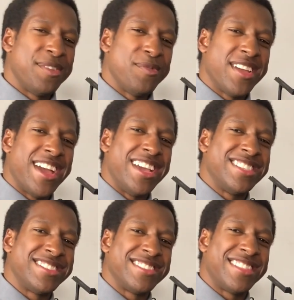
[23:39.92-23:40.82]
Well,
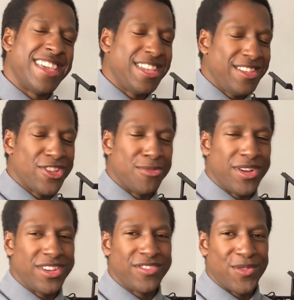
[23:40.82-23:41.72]
guys, thank you so
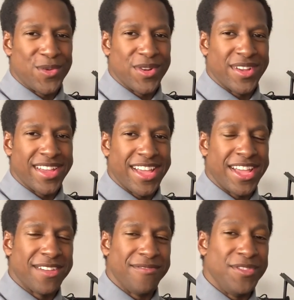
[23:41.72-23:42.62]
much for
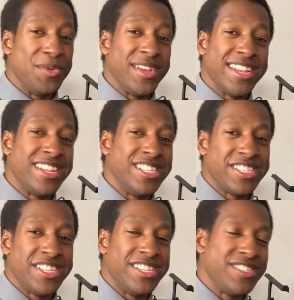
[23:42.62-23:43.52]
viewing
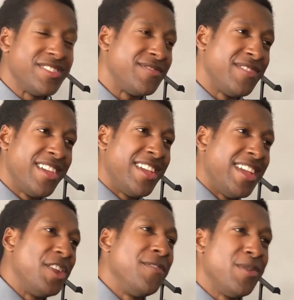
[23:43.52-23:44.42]
Attention's
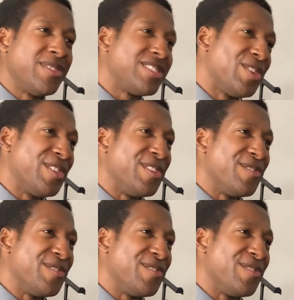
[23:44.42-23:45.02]
interview with Sterling